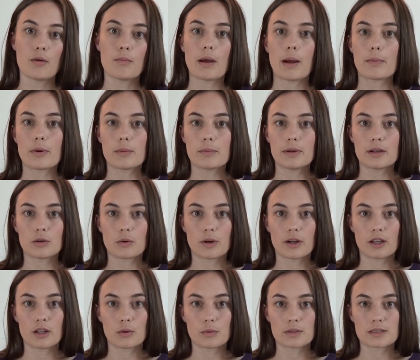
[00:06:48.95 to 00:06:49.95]
peppermint
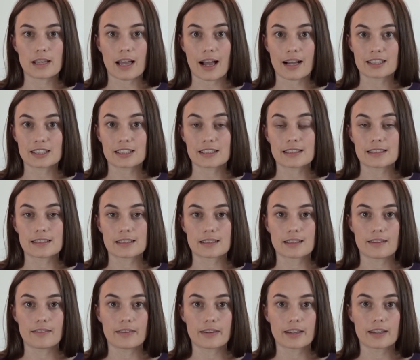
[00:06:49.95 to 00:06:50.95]
oil was actually
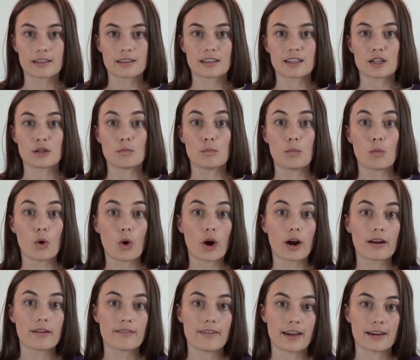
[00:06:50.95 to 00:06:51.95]
significantly more
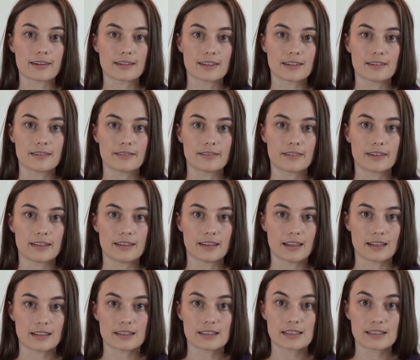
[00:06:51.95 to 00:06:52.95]
effective in
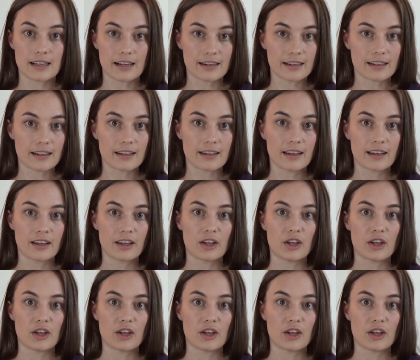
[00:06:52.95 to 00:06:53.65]
that study